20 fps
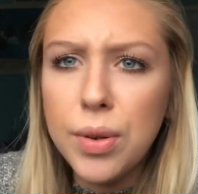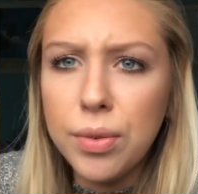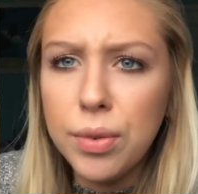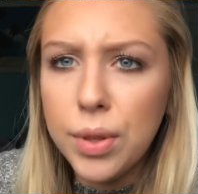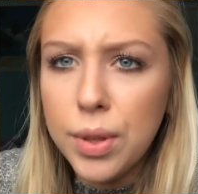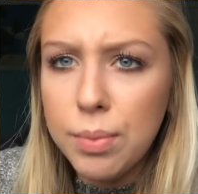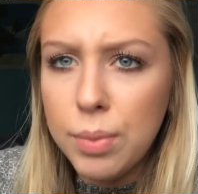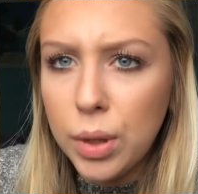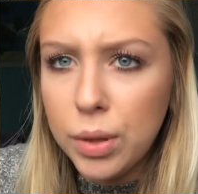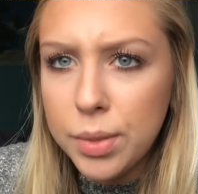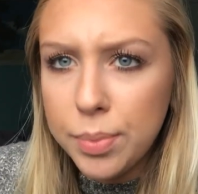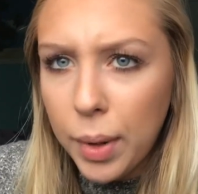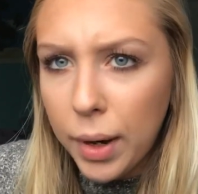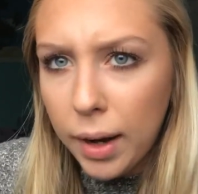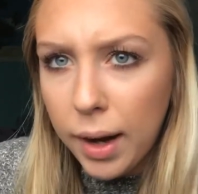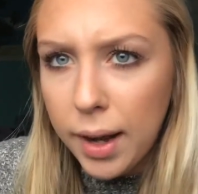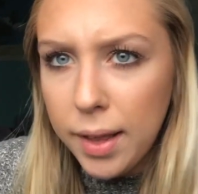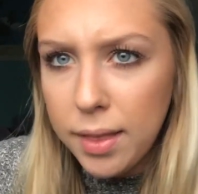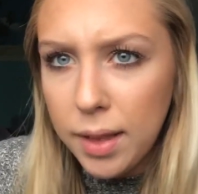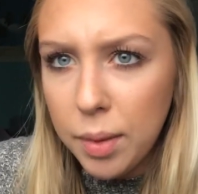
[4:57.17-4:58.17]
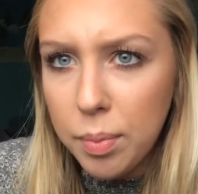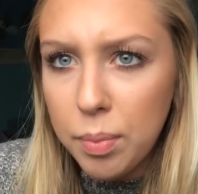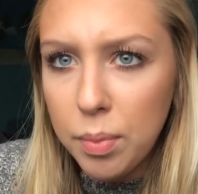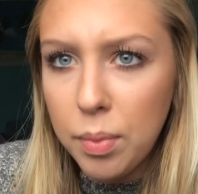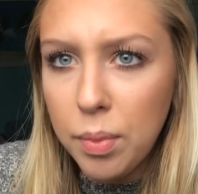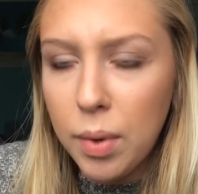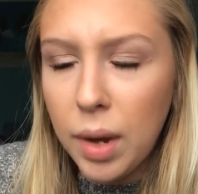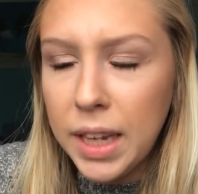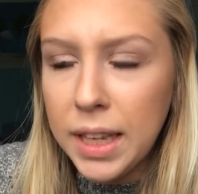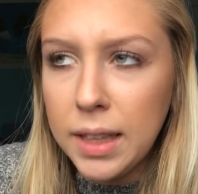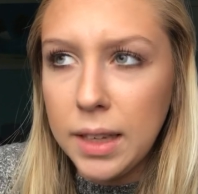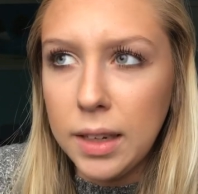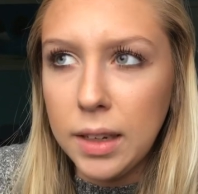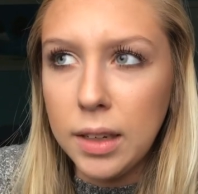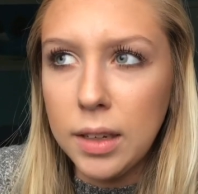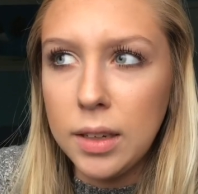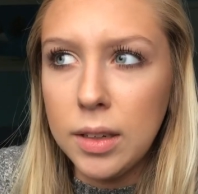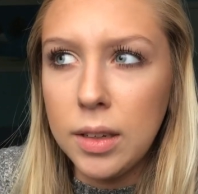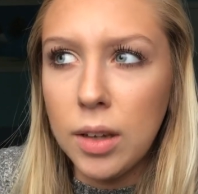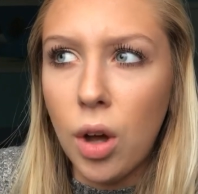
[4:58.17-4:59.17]
for the most part, I
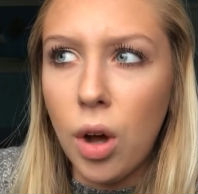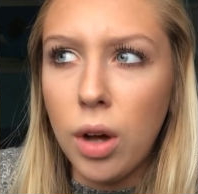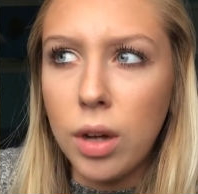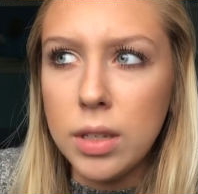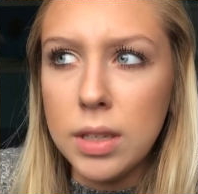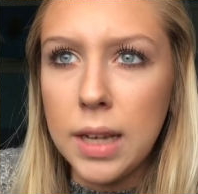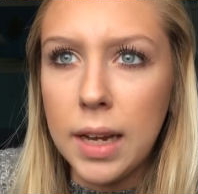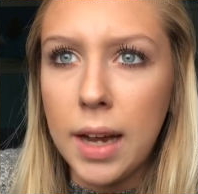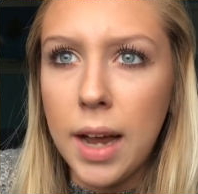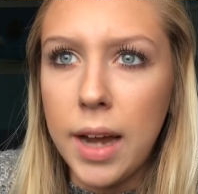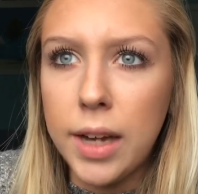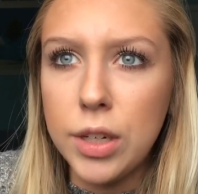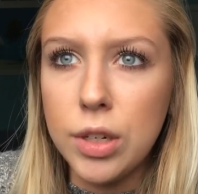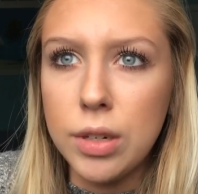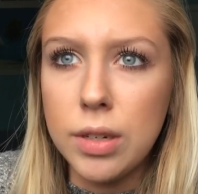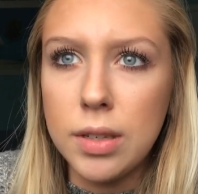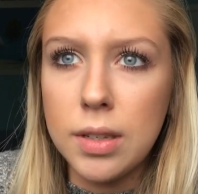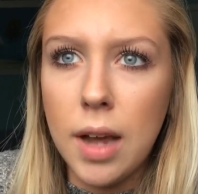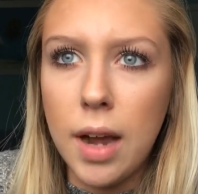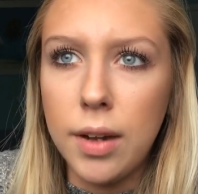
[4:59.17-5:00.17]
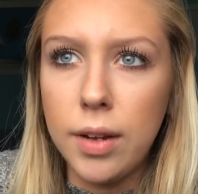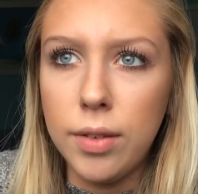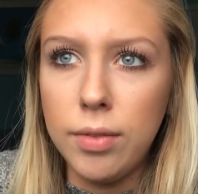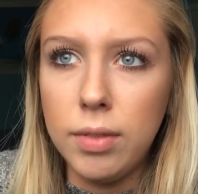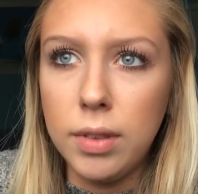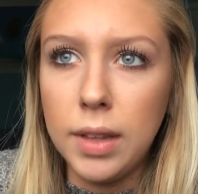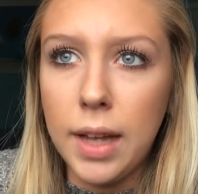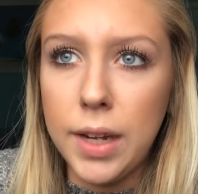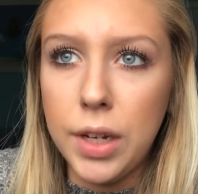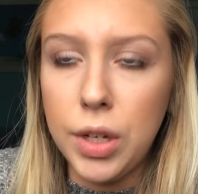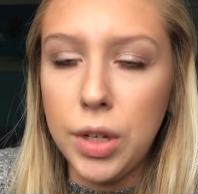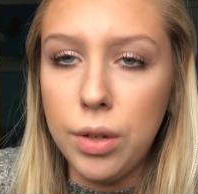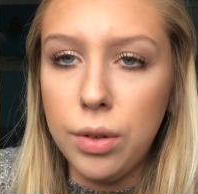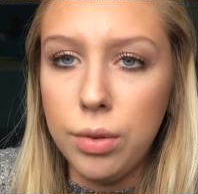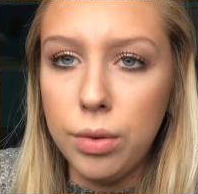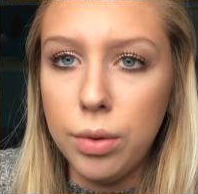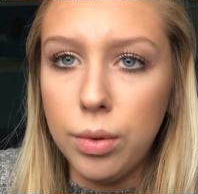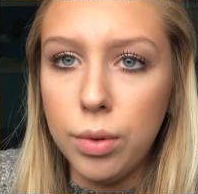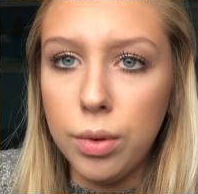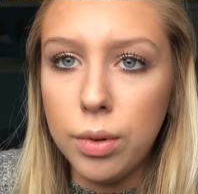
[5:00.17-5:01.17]
think all psychiatrists kind of let
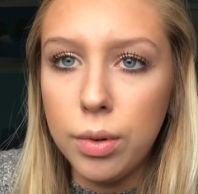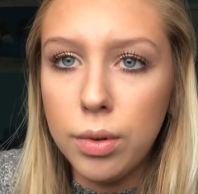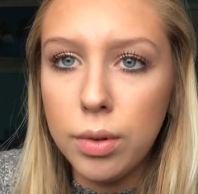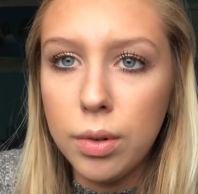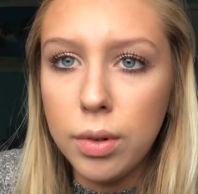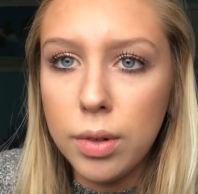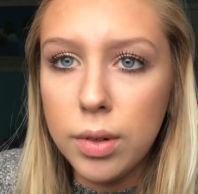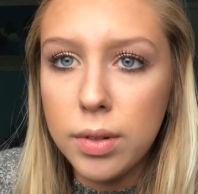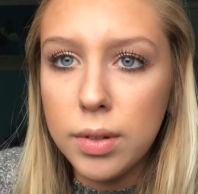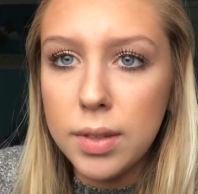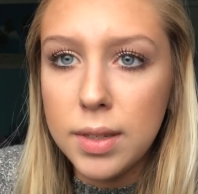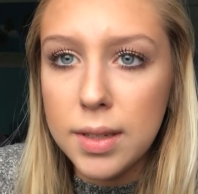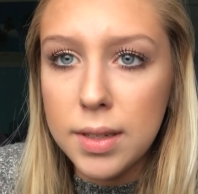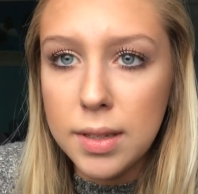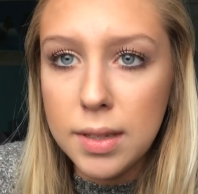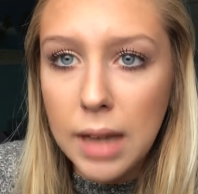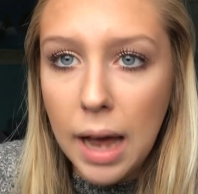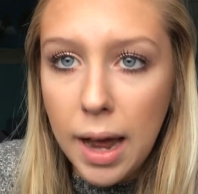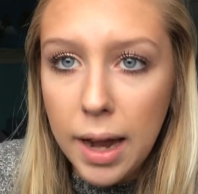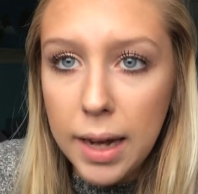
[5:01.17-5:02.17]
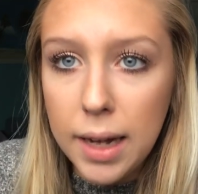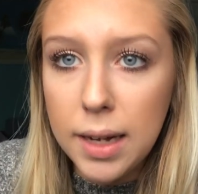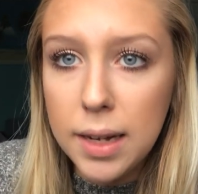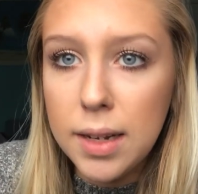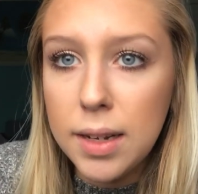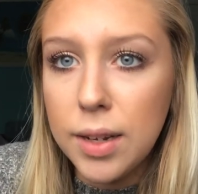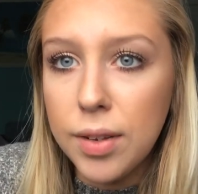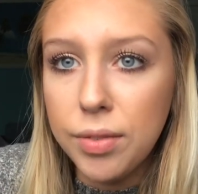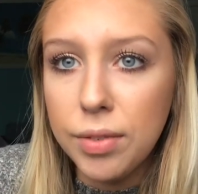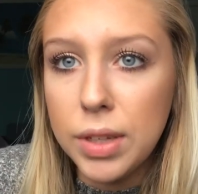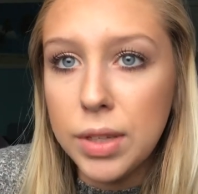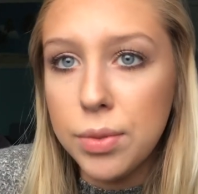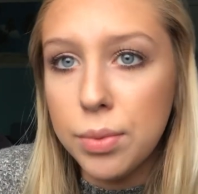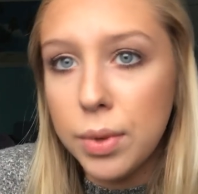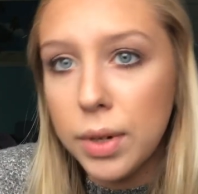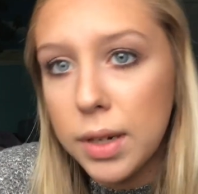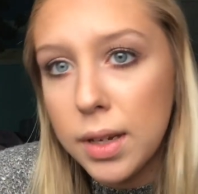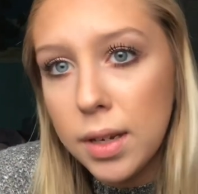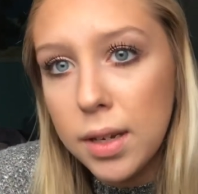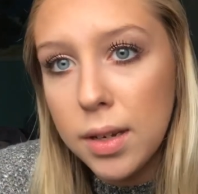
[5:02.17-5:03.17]
you decide if it's
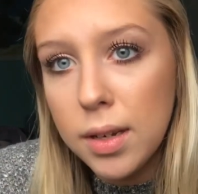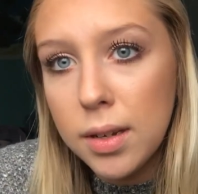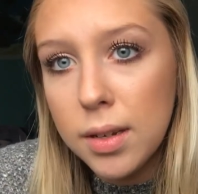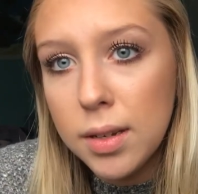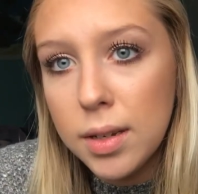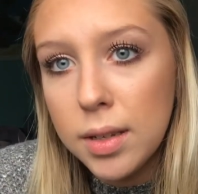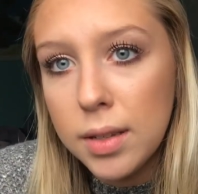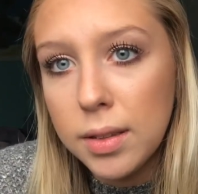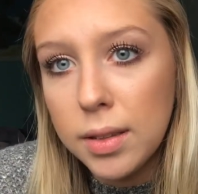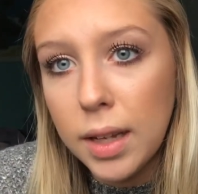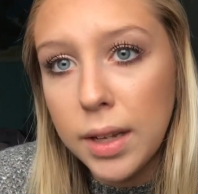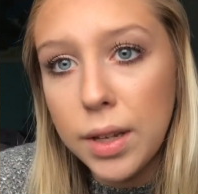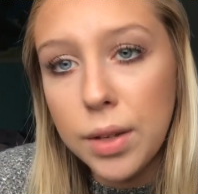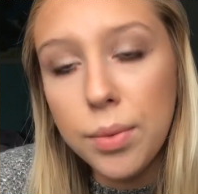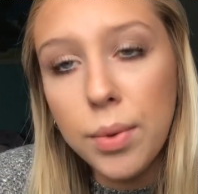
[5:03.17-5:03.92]
working like